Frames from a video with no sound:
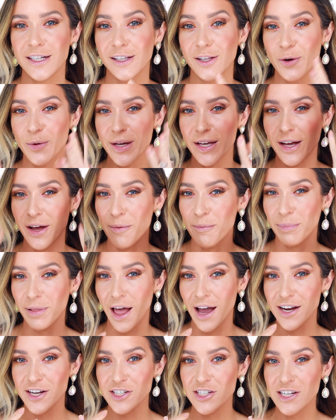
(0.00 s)
glowy
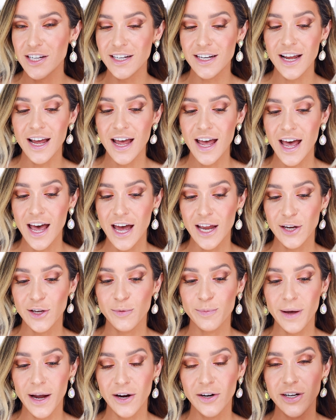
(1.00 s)
complexion and
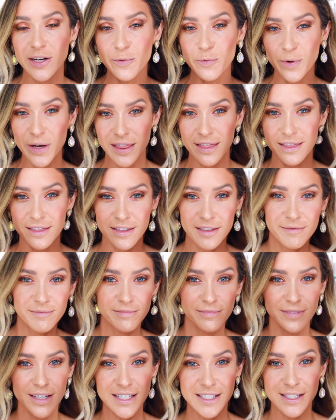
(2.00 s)
you paired it with
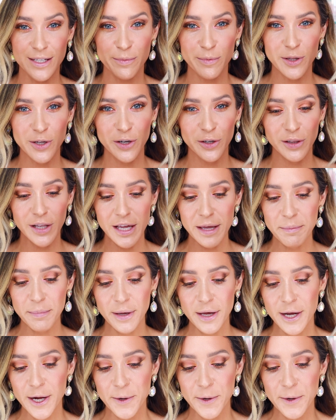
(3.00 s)
a similar lip,